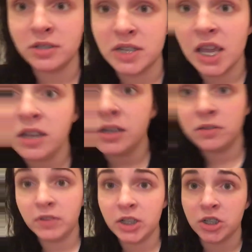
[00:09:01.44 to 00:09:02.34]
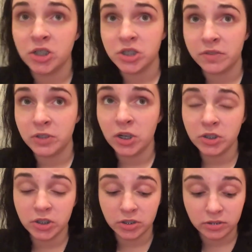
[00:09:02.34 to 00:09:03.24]
is taking advantage of young
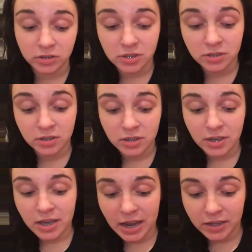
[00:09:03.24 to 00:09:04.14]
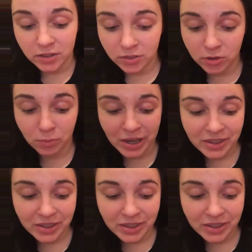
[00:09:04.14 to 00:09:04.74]
girls. And the way